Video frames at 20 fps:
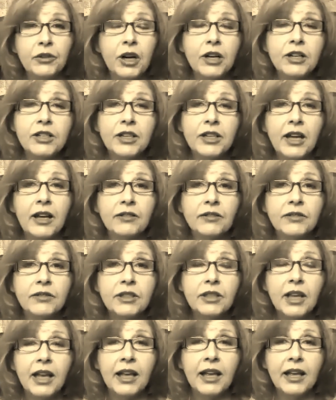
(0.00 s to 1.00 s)

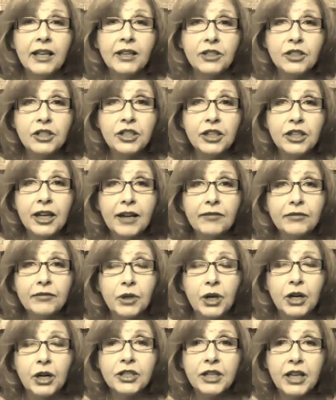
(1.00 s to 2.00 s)
ourselves and stood up
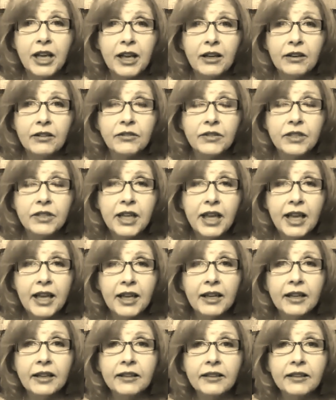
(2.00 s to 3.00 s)
for ourselves
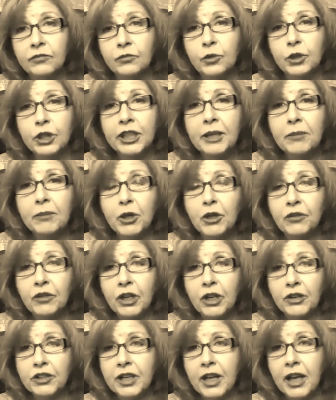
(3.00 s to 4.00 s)
and really
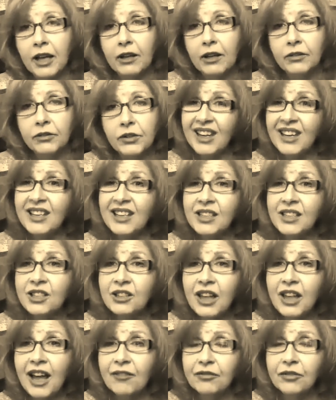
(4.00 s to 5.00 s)
moved ourselves
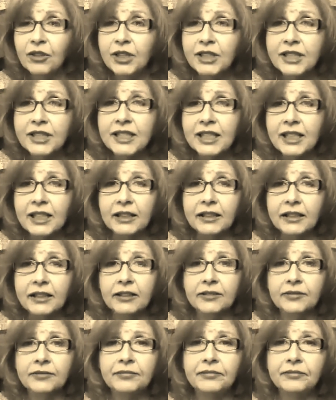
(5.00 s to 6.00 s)
into that front seat,
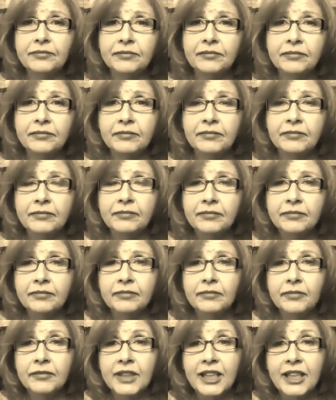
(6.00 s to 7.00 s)

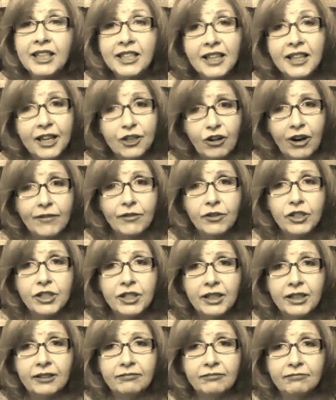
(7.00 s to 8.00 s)
into that driver's
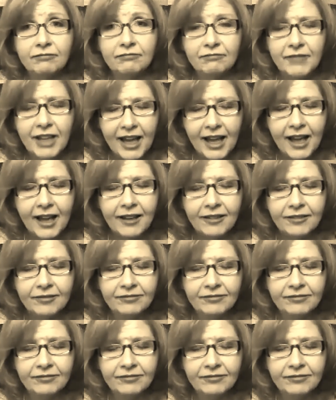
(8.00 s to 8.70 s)
seat. Yeah.